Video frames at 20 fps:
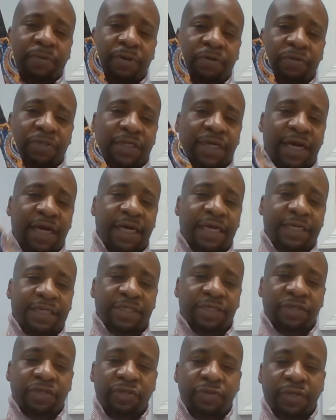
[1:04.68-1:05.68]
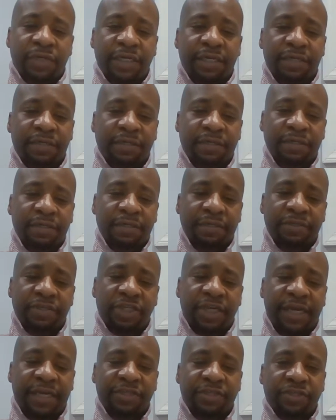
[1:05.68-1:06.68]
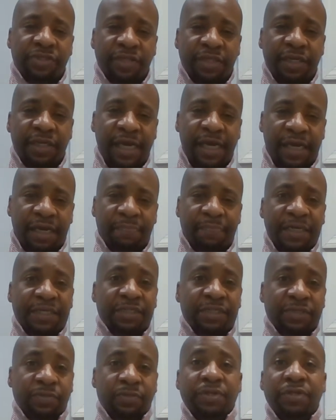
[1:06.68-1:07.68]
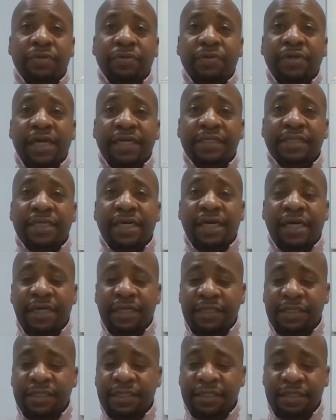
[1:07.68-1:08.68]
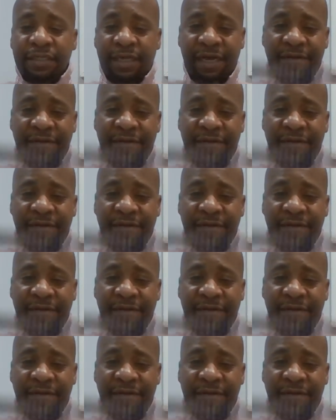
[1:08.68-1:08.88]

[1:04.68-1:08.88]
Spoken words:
bow tie, so you can change the neck based on your neck size.